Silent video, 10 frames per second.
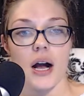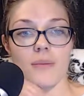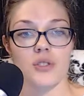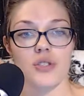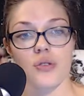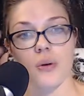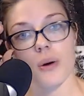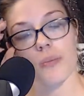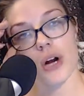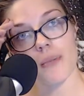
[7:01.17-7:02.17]
do the
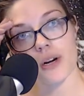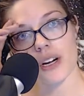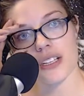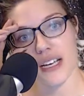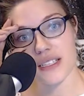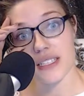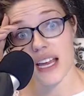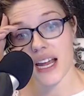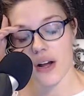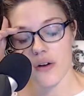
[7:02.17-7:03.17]
proper
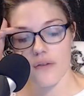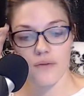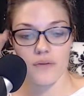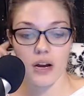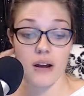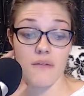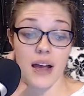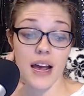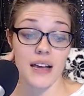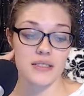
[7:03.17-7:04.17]
testing very
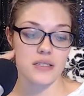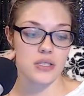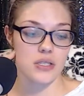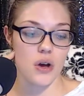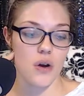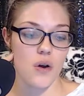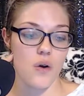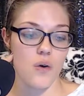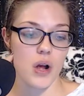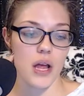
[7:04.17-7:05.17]
fast.
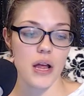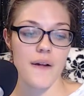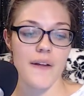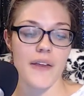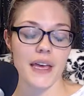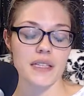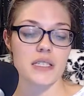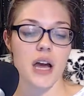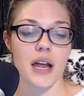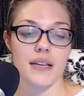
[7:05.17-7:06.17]
So it's
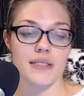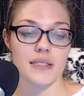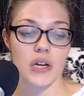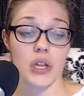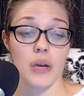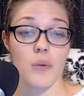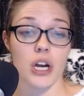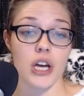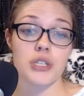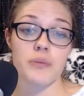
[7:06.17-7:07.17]
not necessarily
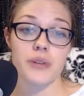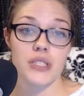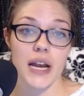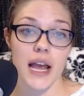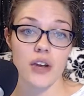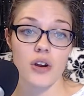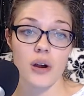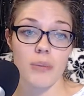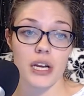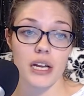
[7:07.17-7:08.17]
100% accurate,
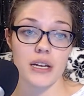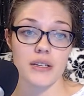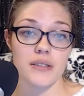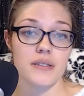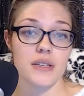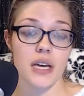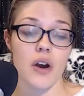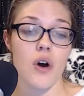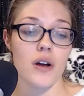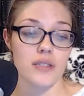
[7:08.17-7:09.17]
but it is an
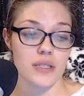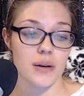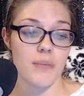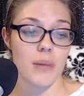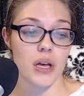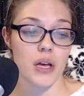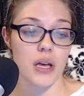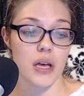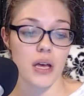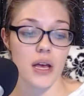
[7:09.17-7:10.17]
awesome
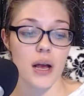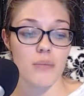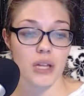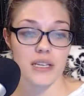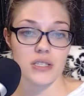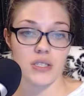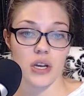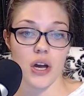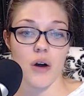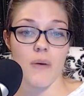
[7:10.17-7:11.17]
place to
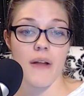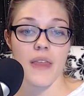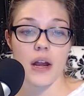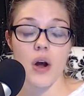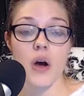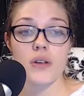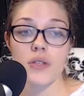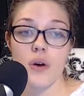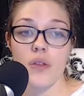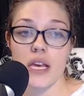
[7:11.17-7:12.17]
go. And then
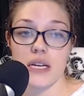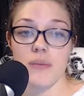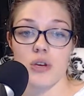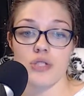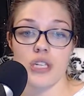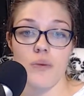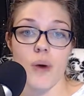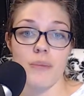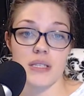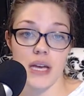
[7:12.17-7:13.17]
also the EWG
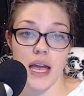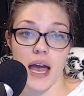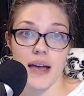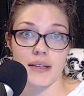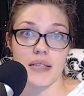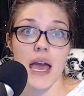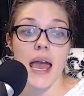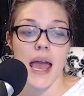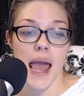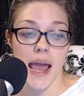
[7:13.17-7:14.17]
website has
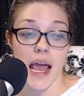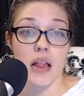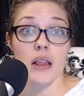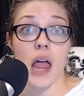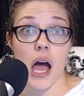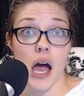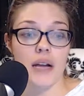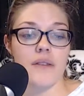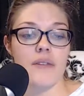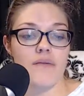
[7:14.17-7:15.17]
a lot
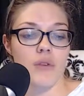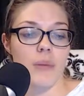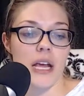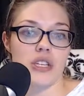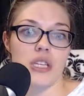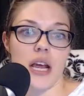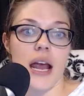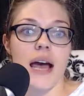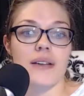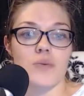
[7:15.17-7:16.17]
of information
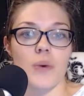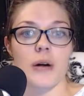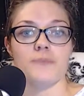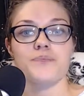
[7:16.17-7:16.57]
as well.